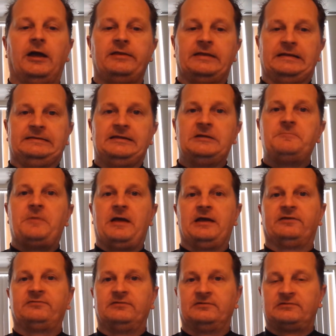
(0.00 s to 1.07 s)
and they did
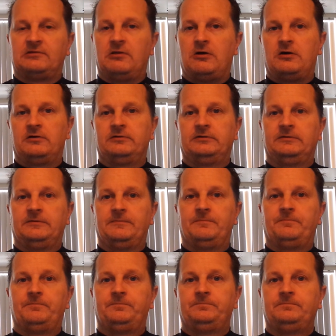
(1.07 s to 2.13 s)
pass this law
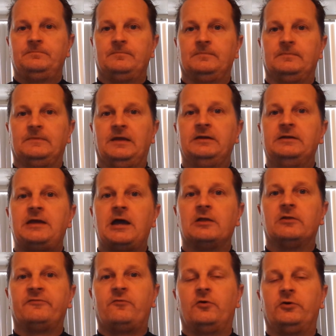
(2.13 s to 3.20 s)
in
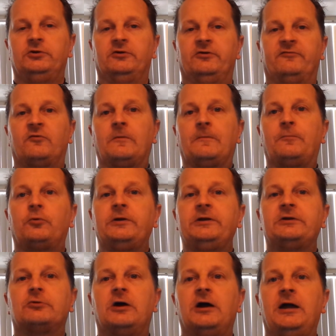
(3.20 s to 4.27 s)
California for
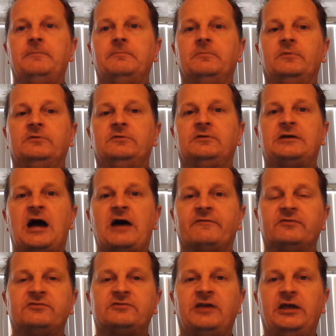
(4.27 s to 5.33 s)
pre-crime, to
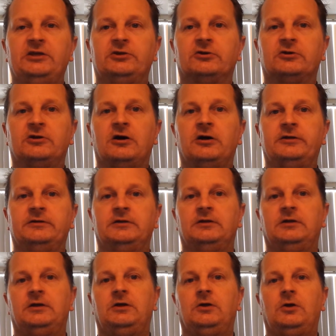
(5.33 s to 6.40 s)
confiscate your gun,
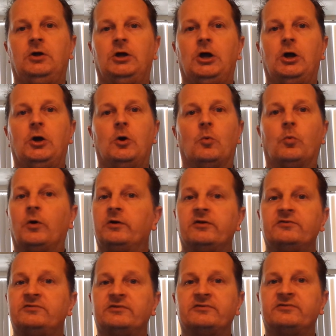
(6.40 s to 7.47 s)
where
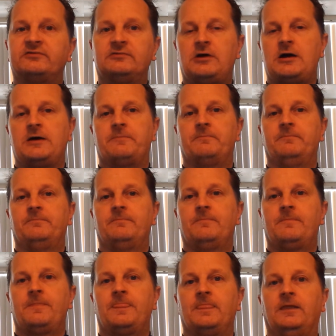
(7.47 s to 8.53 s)
does this stop?
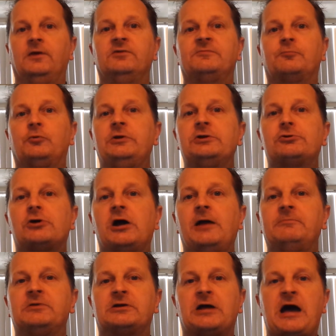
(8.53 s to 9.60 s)
Is
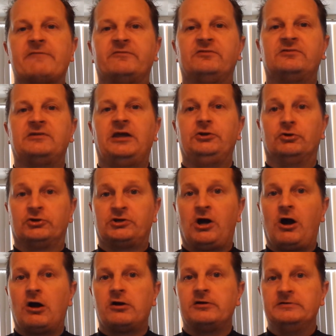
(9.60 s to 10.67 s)
pre-crime to confiscate your
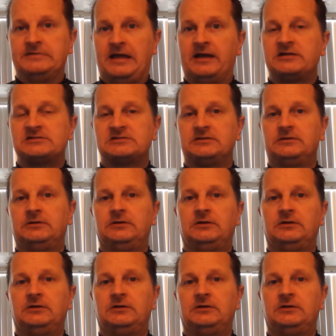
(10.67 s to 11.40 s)
car next?